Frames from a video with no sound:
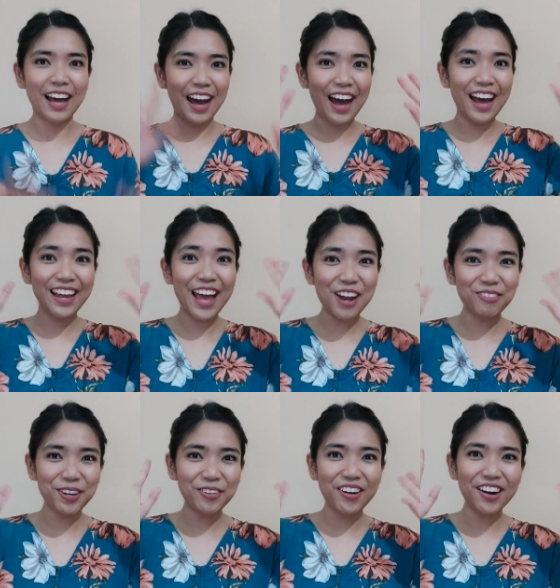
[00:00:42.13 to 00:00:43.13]
Hi
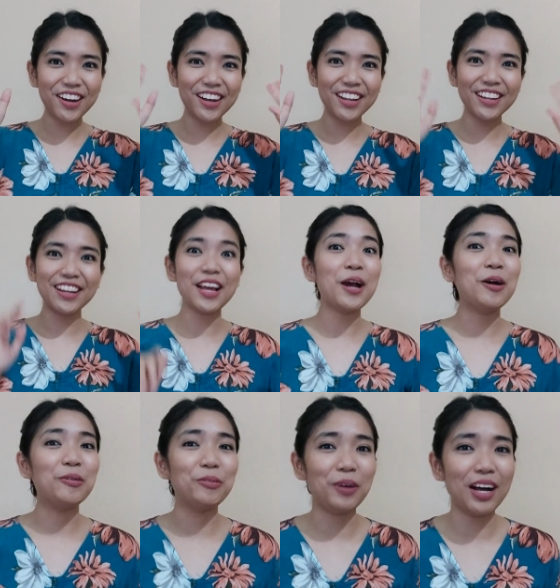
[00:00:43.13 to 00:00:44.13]
everyone!
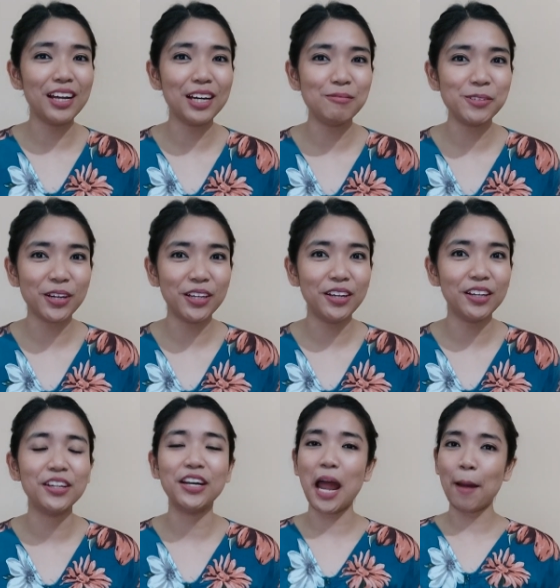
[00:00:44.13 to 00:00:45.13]
Welcome to
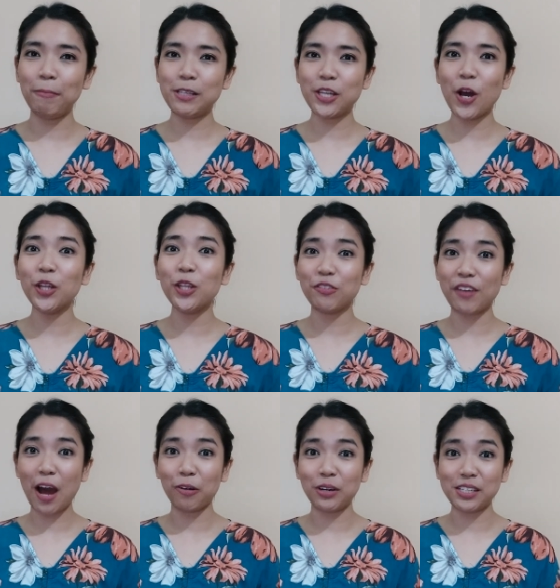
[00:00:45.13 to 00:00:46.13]
another episode of
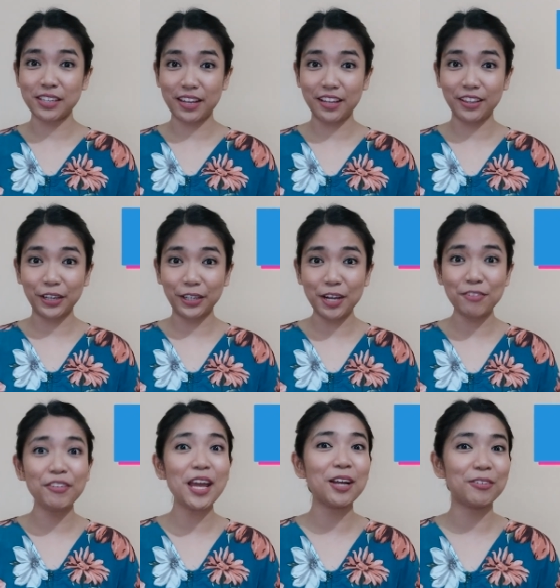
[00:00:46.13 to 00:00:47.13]
our
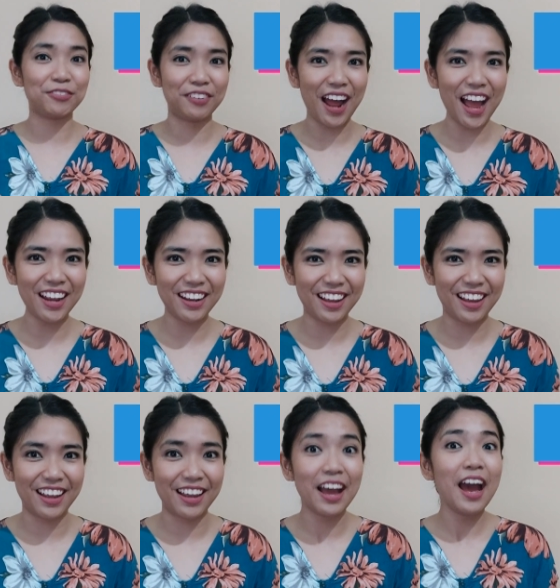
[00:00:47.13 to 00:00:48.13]
Scienterrific
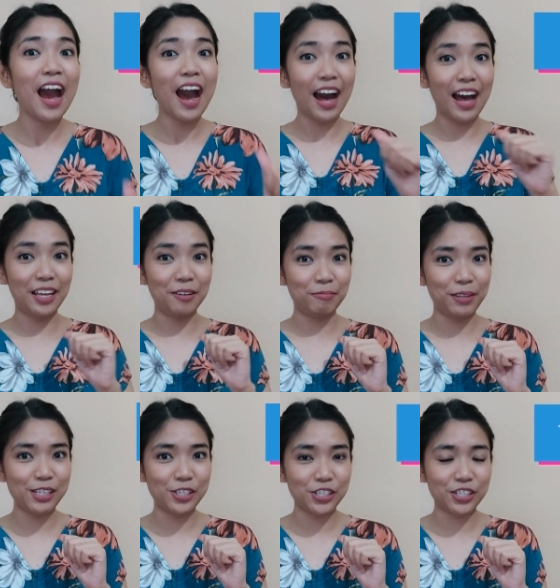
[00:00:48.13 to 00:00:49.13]
Friday. I am
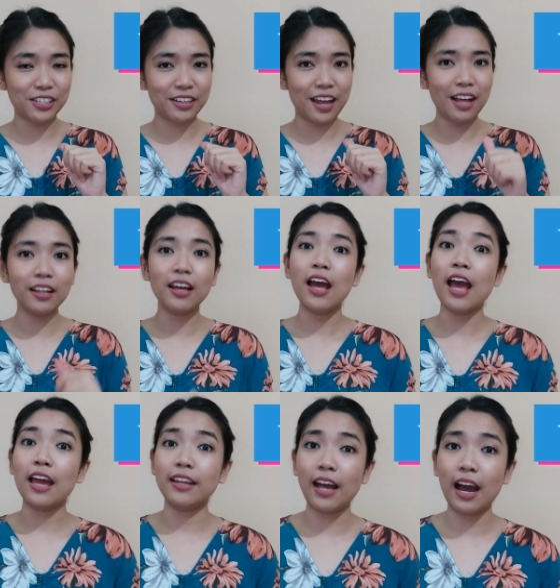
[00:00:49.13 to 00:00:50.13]
teacher Janelle
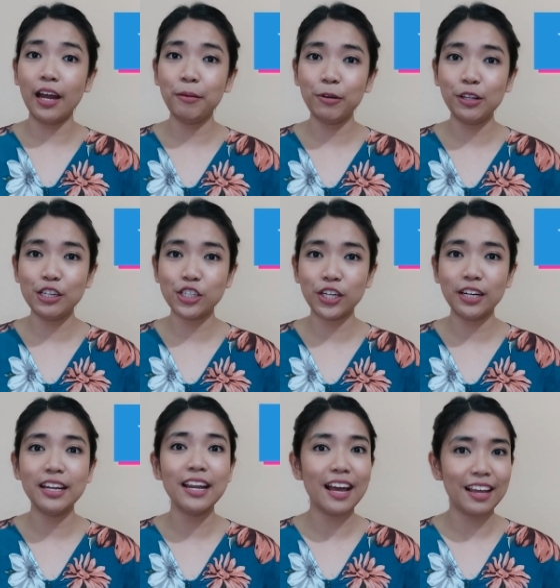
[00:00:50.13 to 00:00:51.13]
and I'm on a
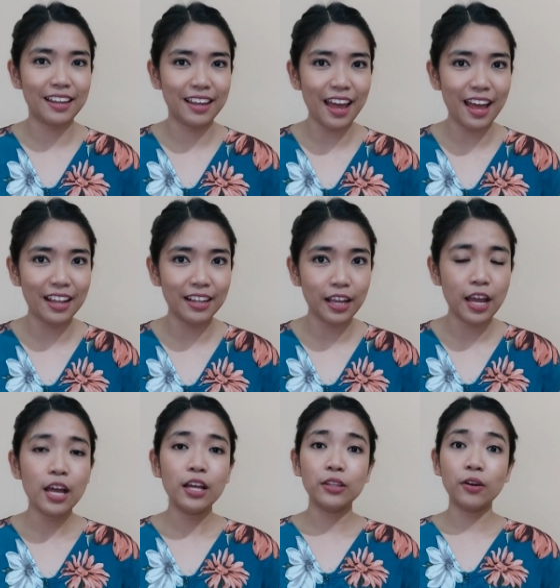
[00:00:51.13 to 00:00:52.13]
journey again
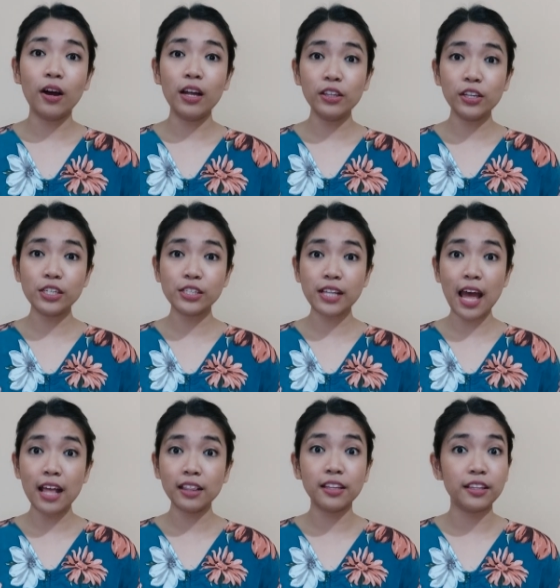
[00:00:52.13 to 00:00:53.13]
to
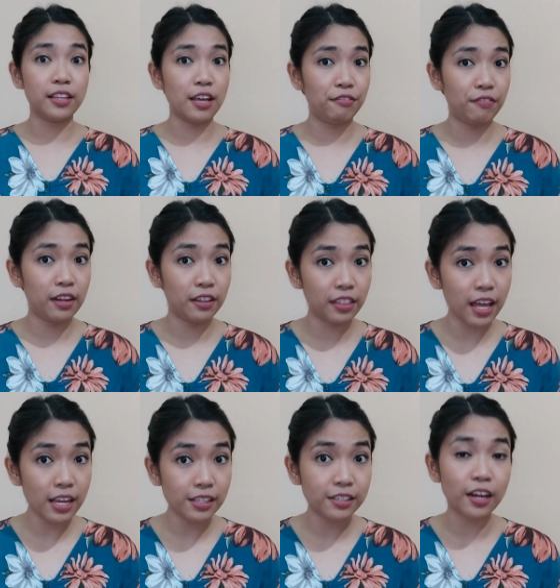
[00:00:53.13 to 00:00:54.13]
understand the different
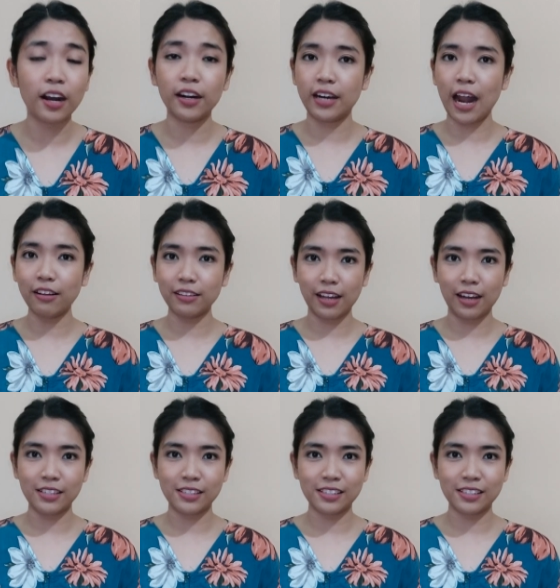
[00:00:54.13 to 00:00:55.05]
things around us.